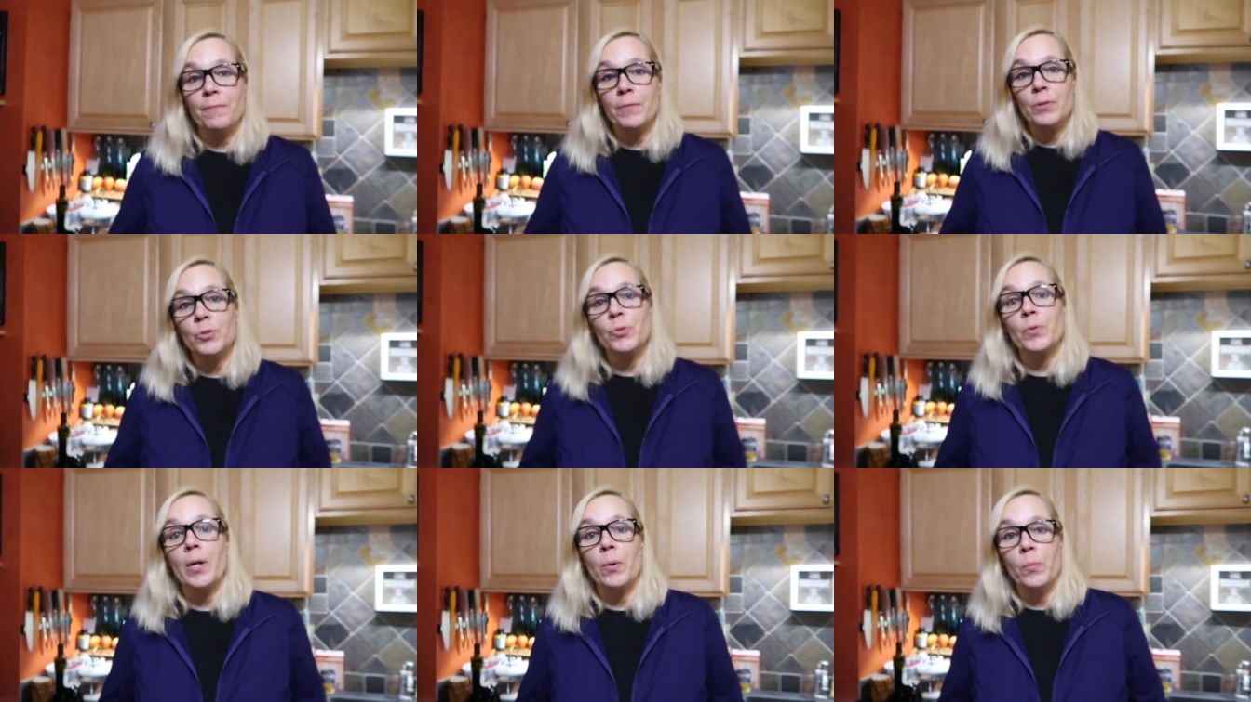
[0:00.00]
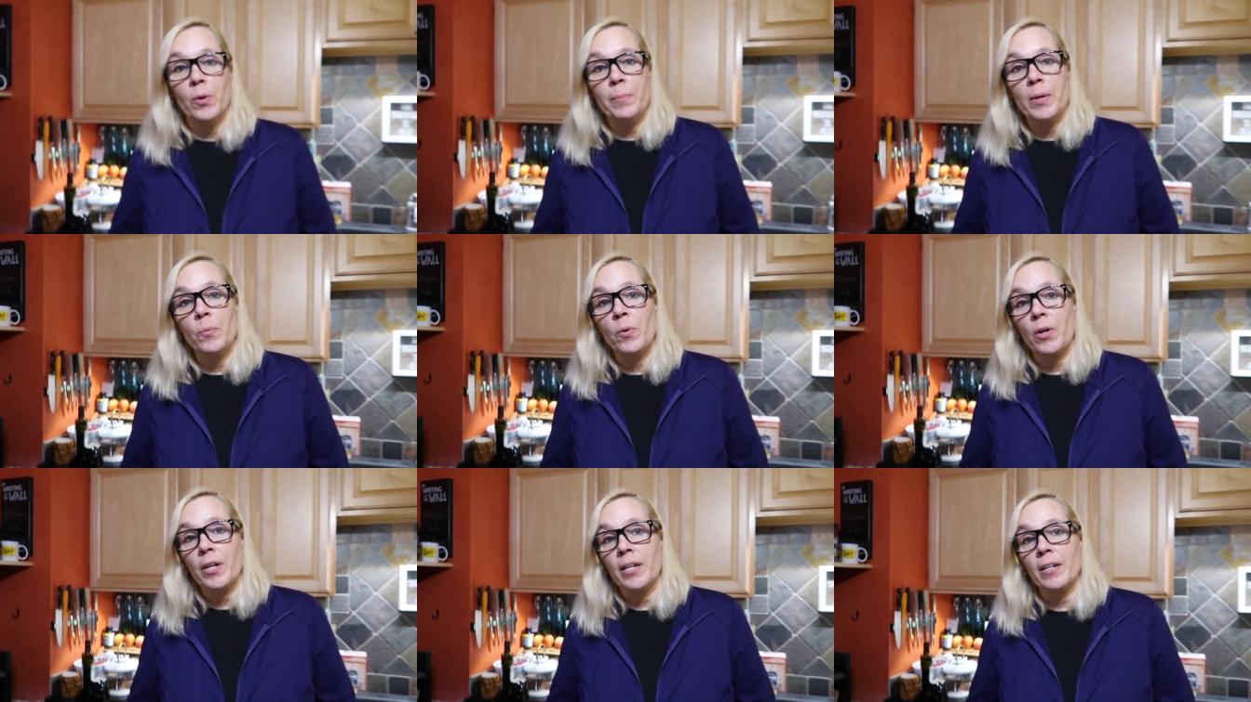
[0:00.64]
the future I will be
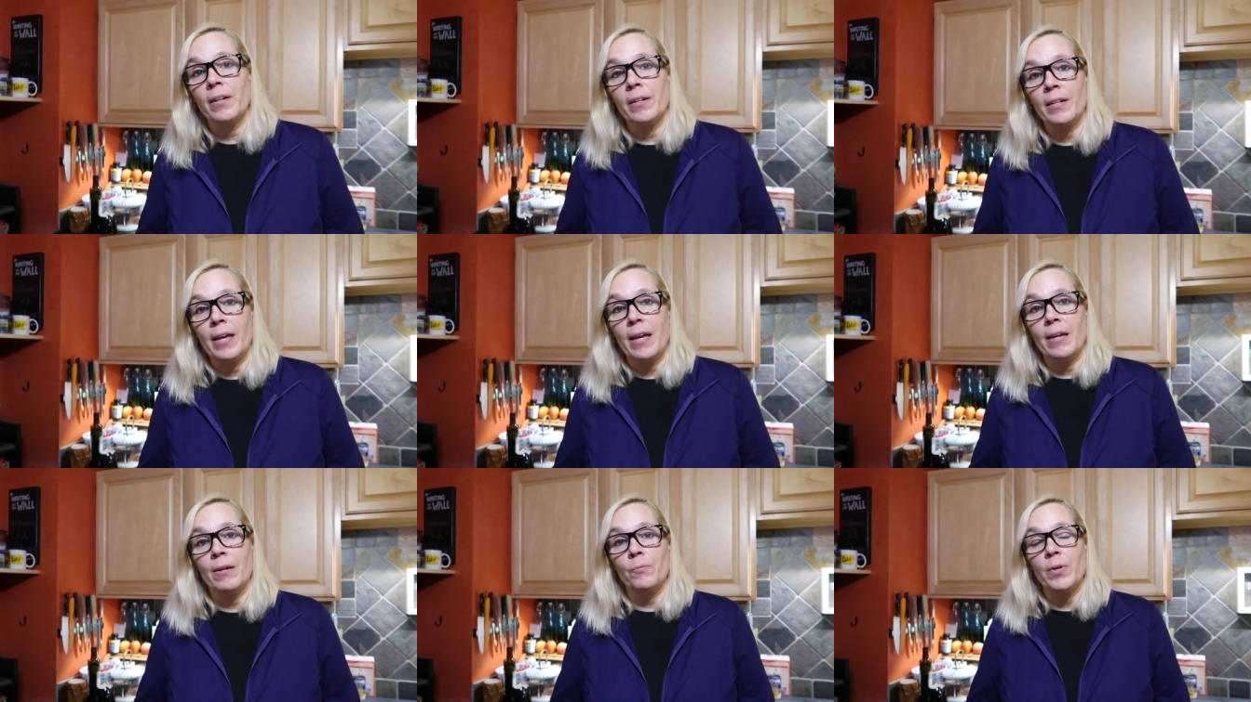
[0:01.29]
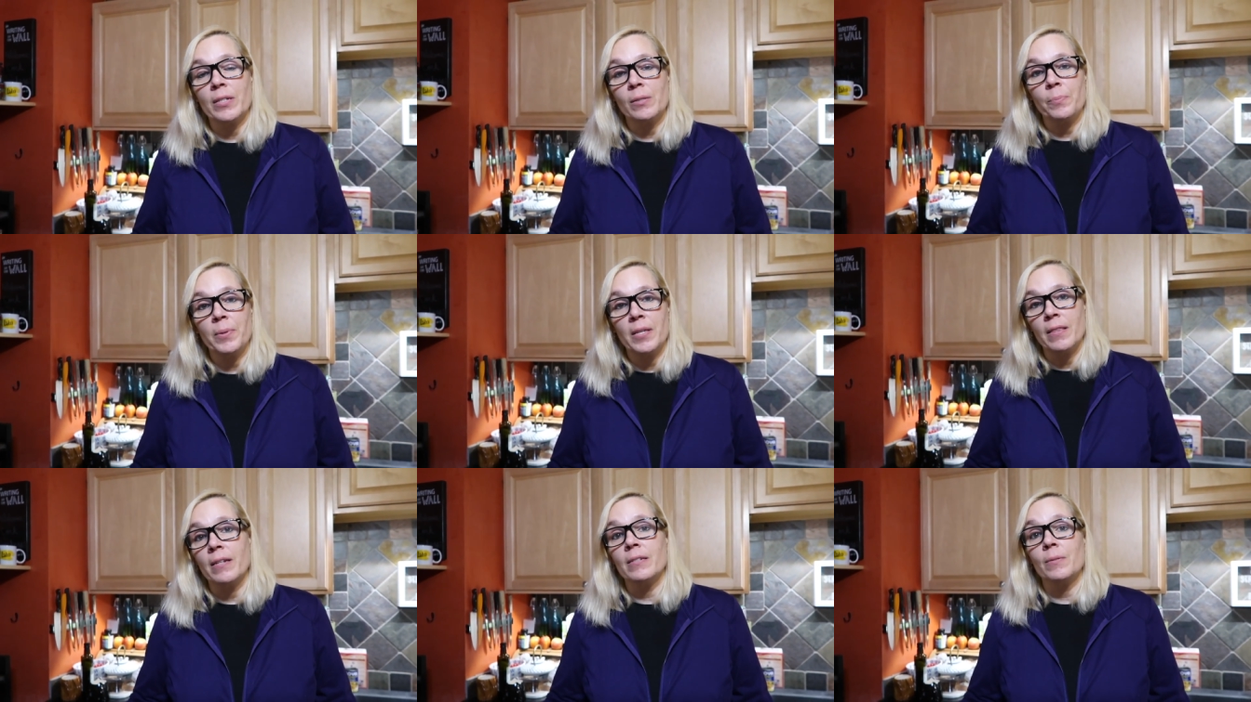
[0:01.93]
working on a
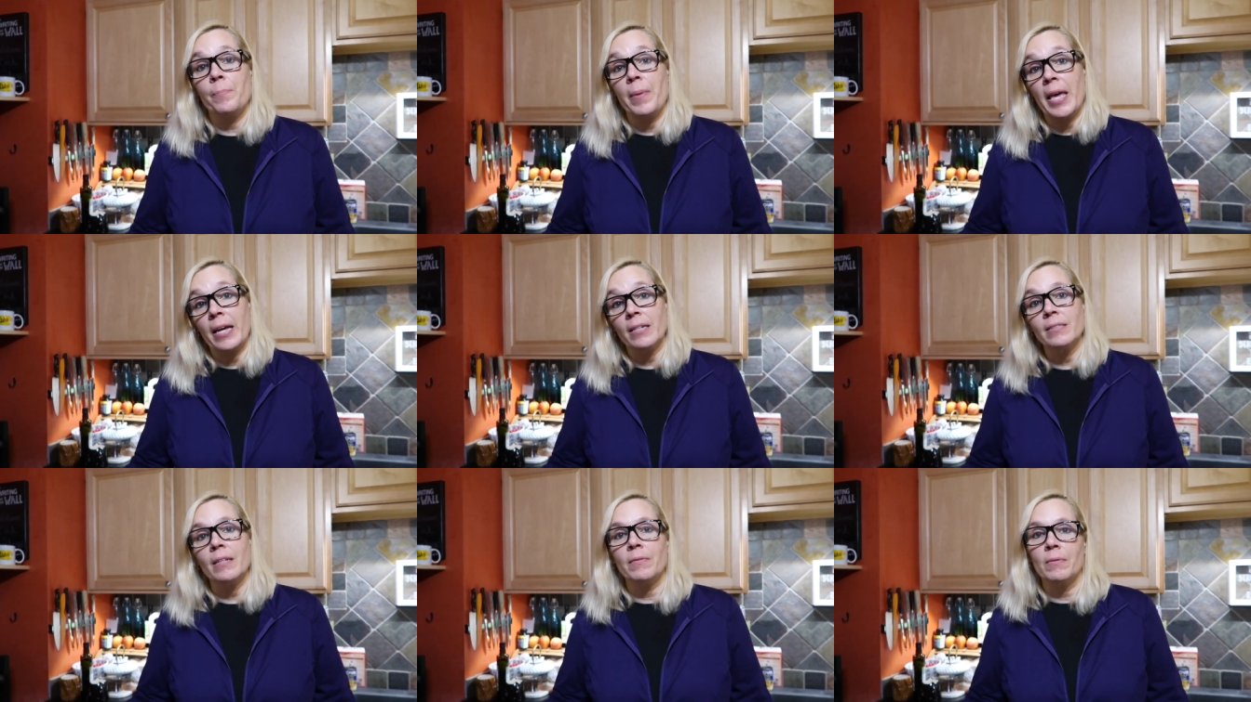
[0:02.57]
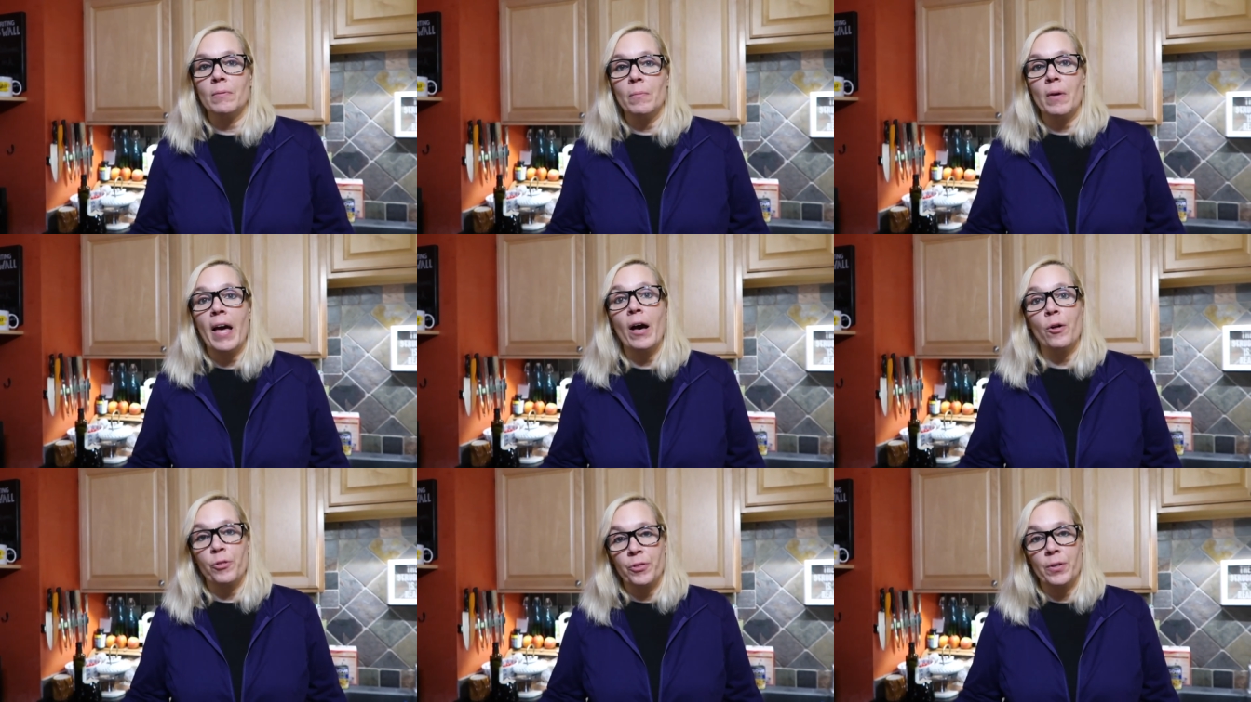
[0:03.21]
recipe that is baked and
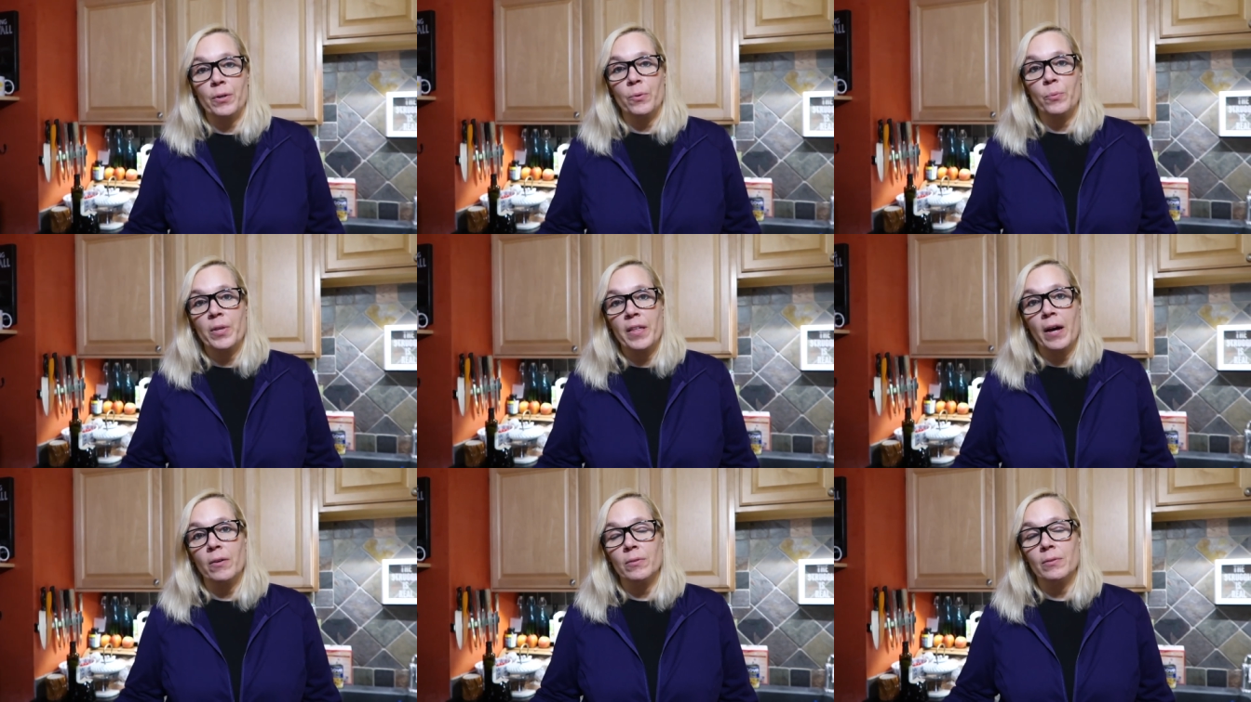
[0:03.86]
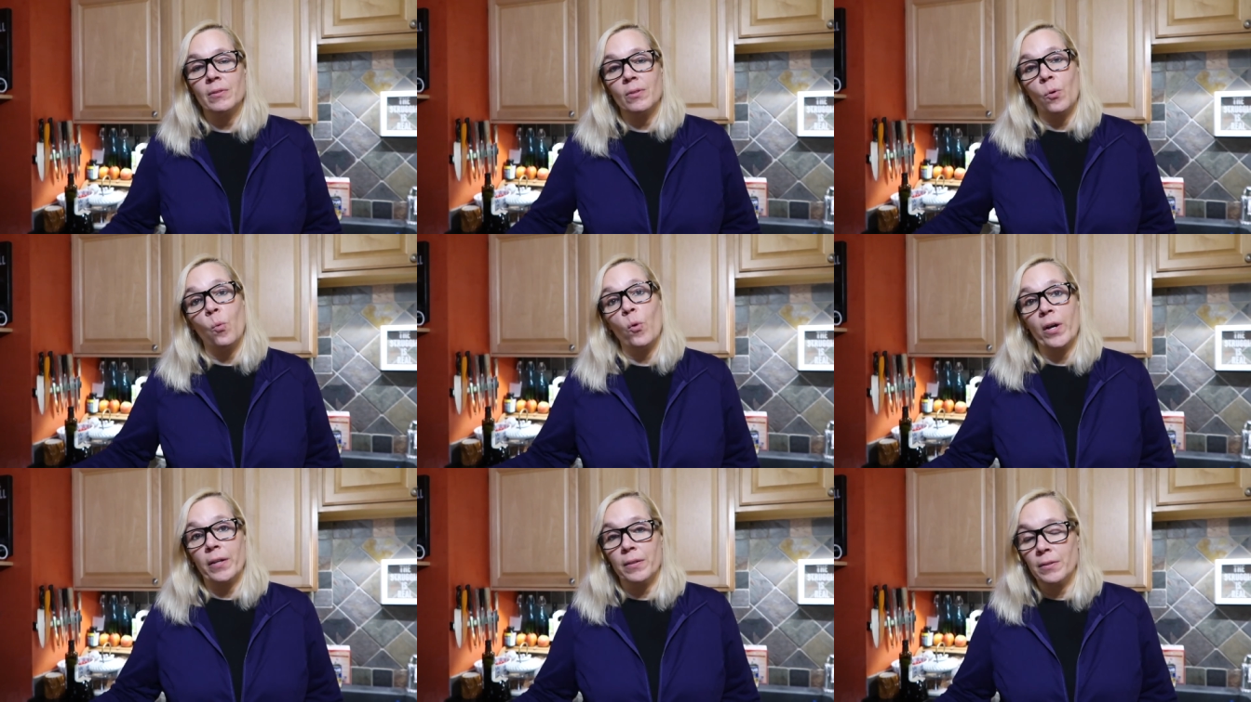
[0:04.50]
healthier without the
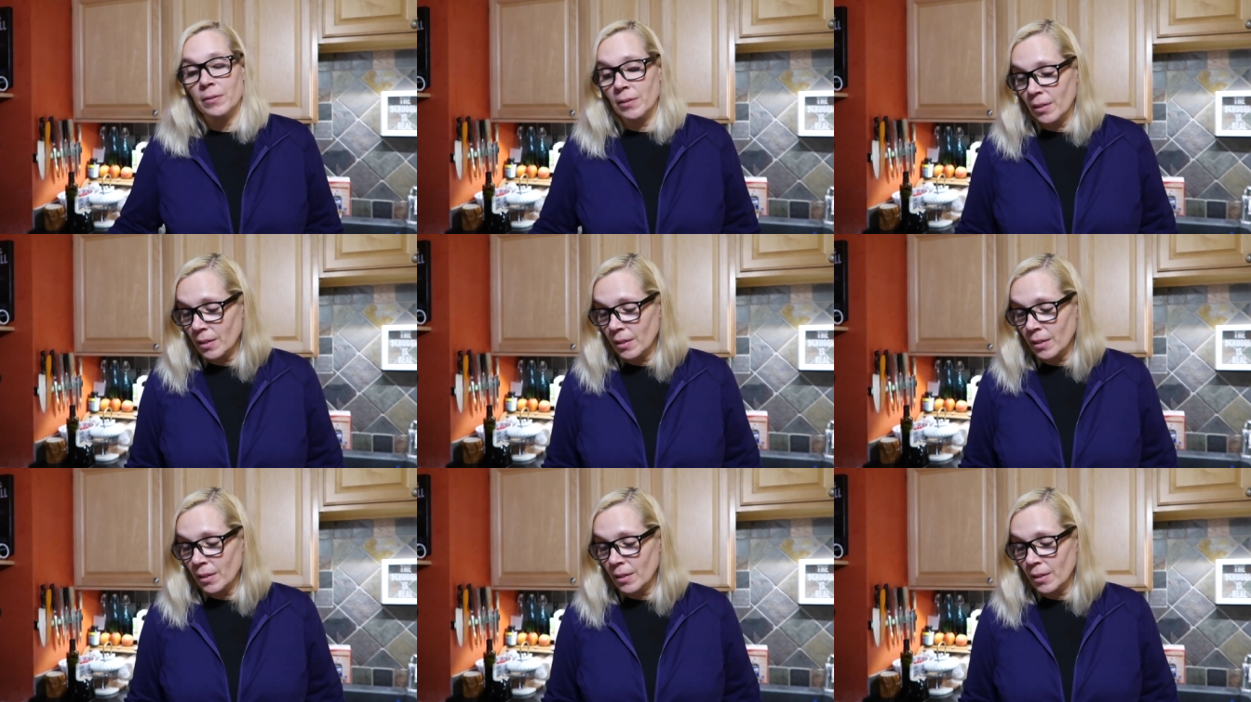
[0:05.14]
oil.